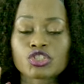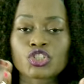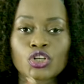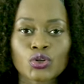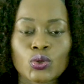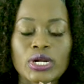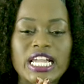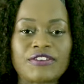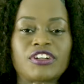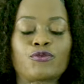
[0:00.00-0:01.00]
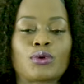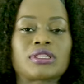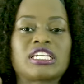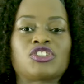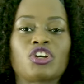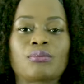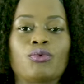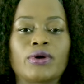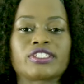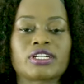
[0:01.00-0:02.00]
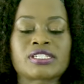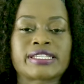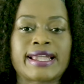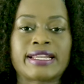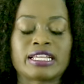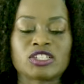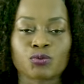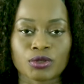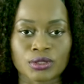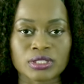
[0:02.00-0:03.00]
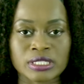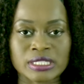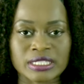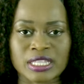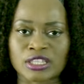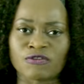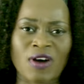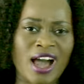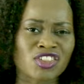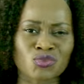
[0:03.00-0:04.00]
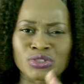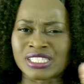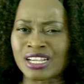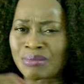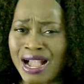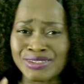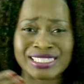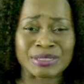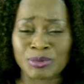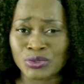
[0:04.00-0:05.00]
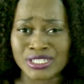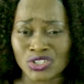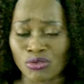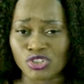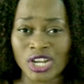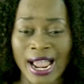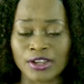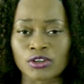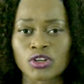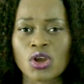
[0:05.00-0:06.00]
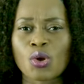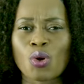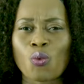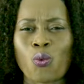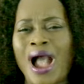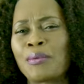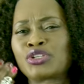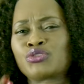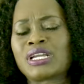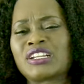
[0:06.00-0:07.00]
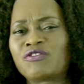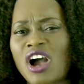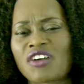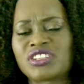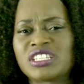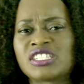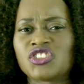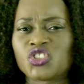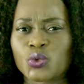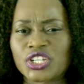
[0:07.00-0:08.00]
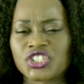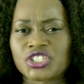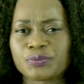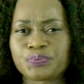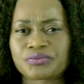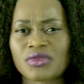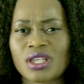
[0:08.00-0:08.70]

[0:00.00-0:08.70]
Two, even if what these young boys are saying is realistic, that the father was somehow sleeping with his own child, why would you get involved in the situation?